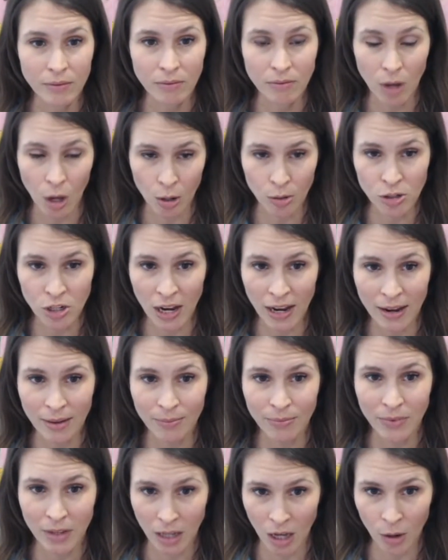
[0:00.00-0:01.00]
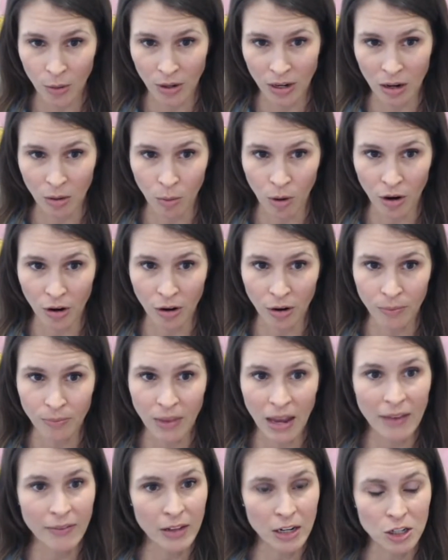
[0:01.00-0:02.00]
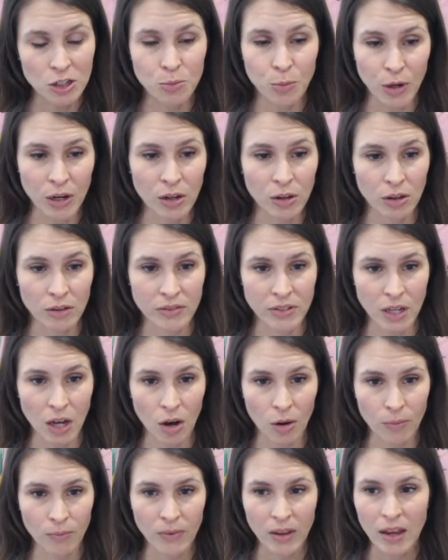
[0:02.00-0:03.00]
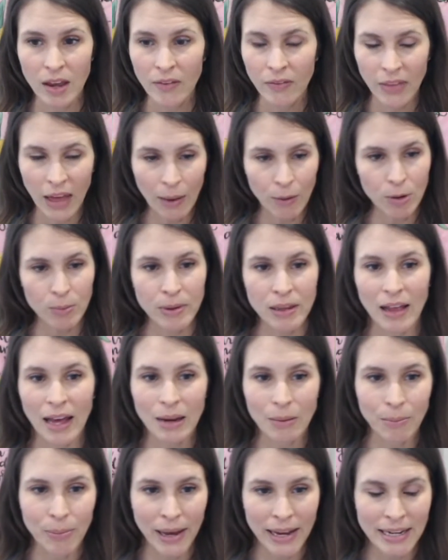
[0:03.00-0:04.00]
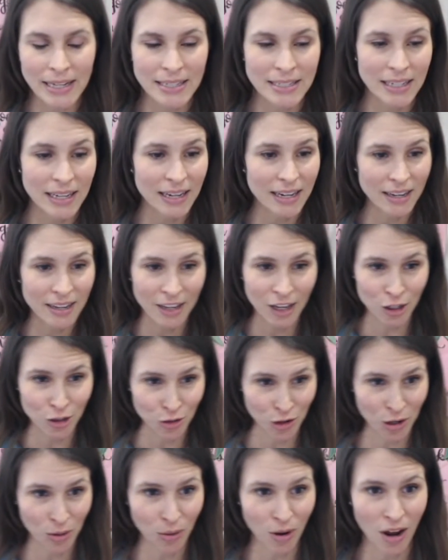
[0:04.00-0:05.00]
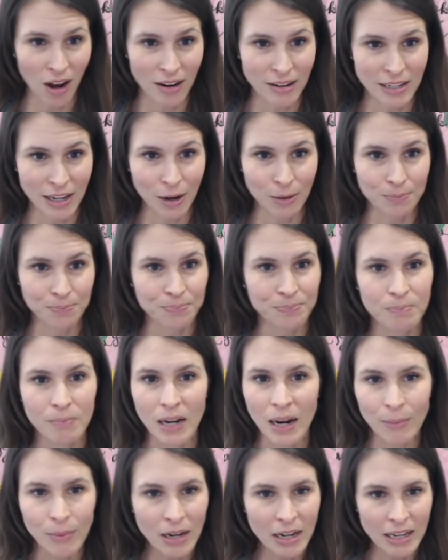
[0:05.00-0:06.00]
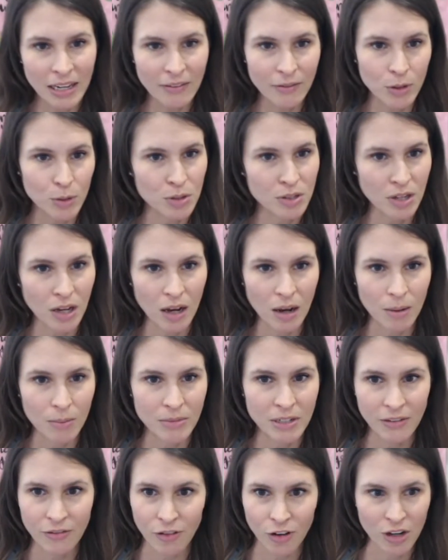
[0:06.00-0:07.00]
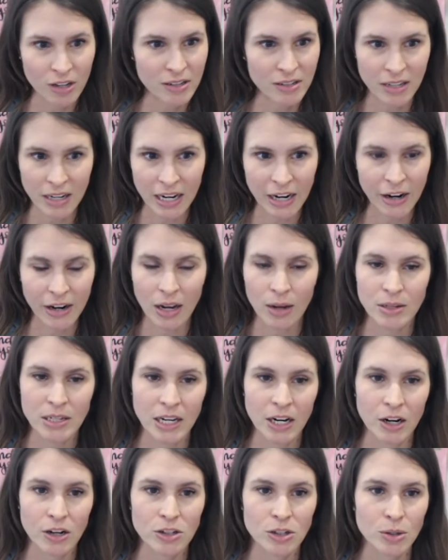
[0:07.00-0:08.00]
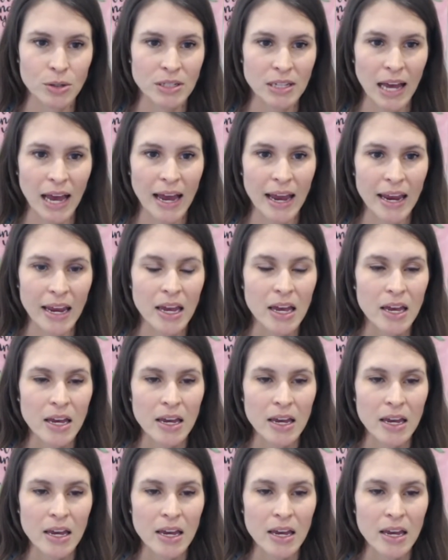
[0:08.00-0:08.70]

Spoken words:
OJ, coconut water, and then a sprinkle of salt. That would be like basic adrenal cocktail. But I'm going to give you some different scenarios here. So say